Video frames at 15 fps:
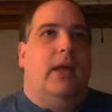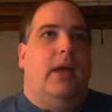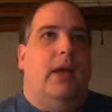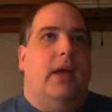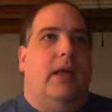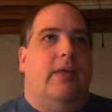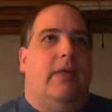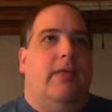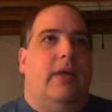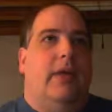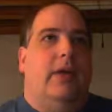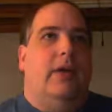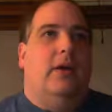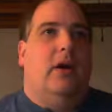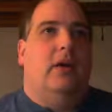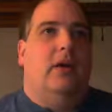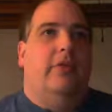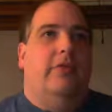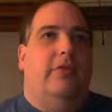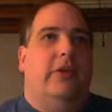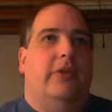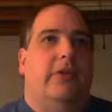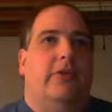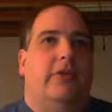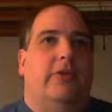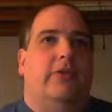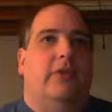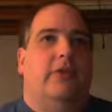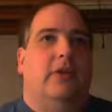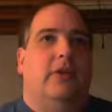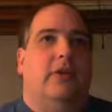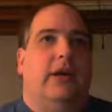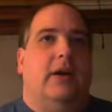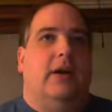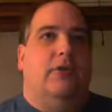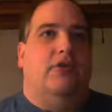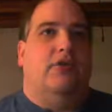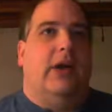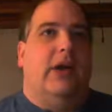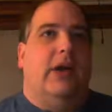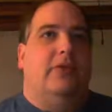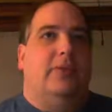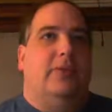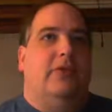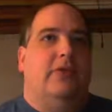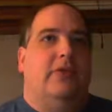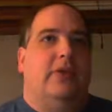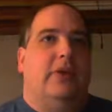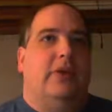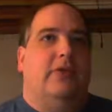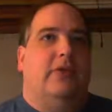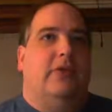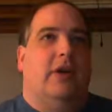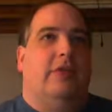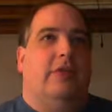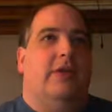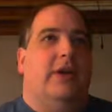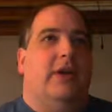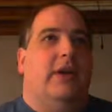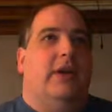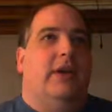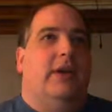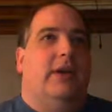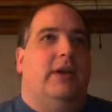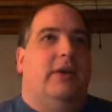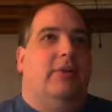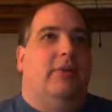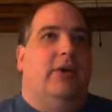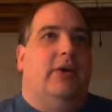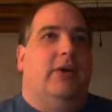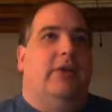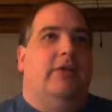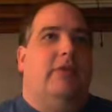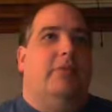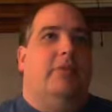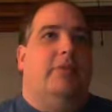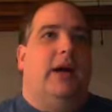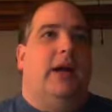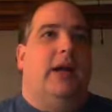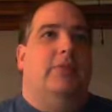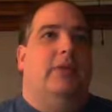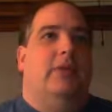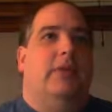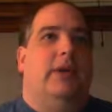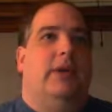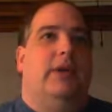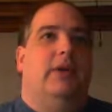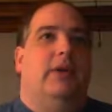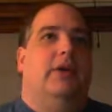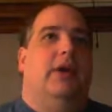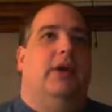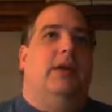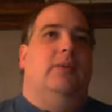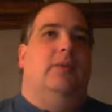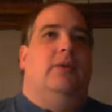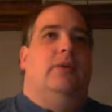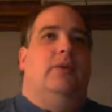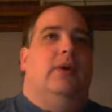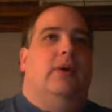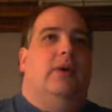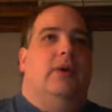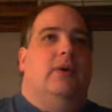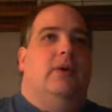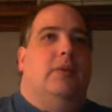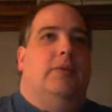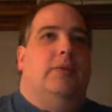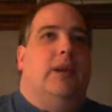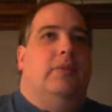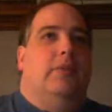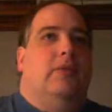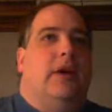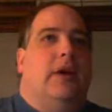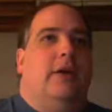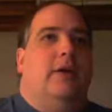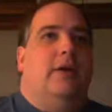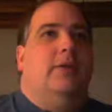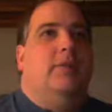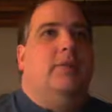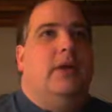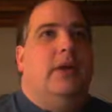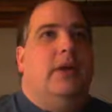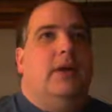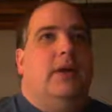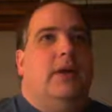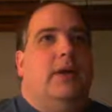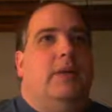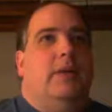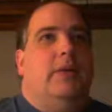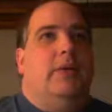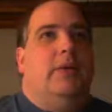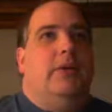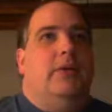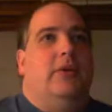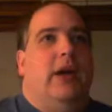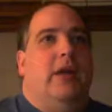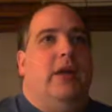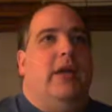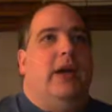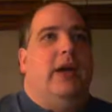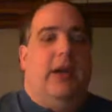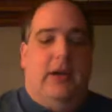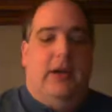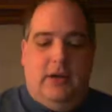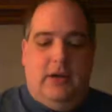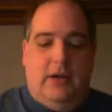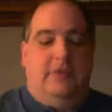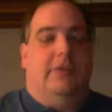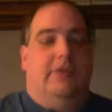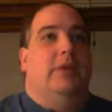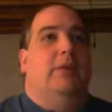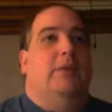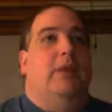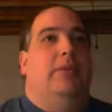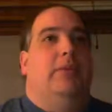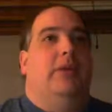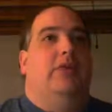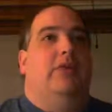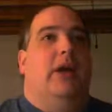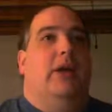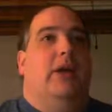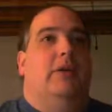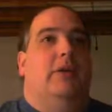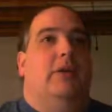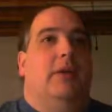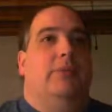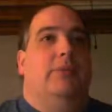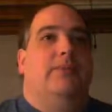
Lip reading: And then all of this is still like our chat specific stuff. We don't have a pipe here anymore, or a pipe writer, but we do have that hanging off of our pipeline socket type.